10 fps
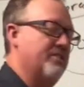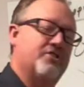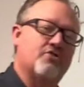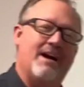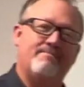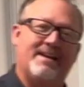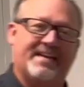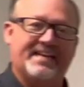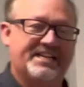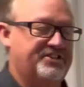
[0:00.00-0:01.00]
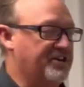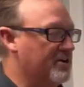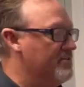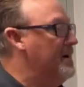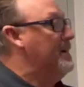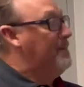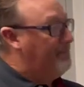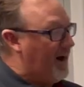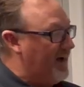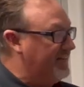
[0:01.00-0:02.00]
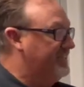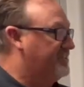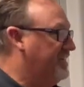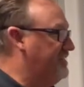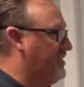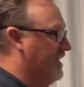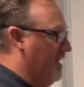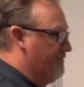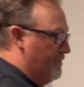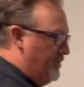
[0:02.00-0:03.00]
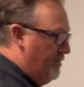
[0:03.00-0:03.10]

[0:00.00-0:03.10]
to try and make it easier, but it's easy enough for you